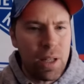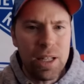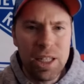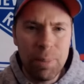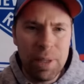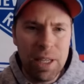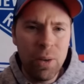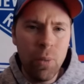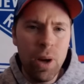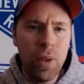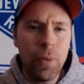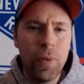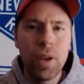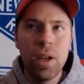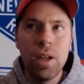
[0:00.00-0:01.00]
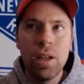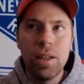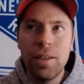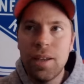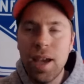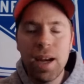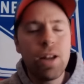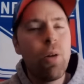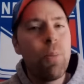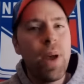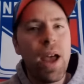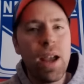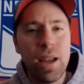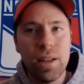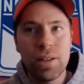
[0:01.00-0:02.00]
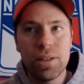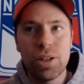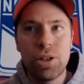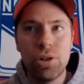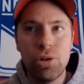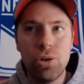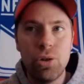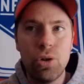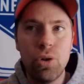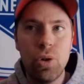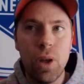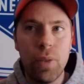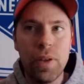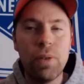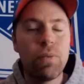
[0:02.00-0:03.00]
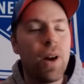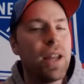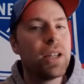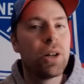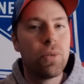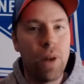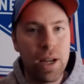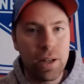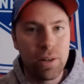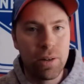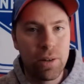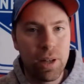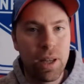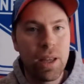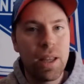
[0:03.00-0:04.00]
to begin with, you got to go back to the Ranger record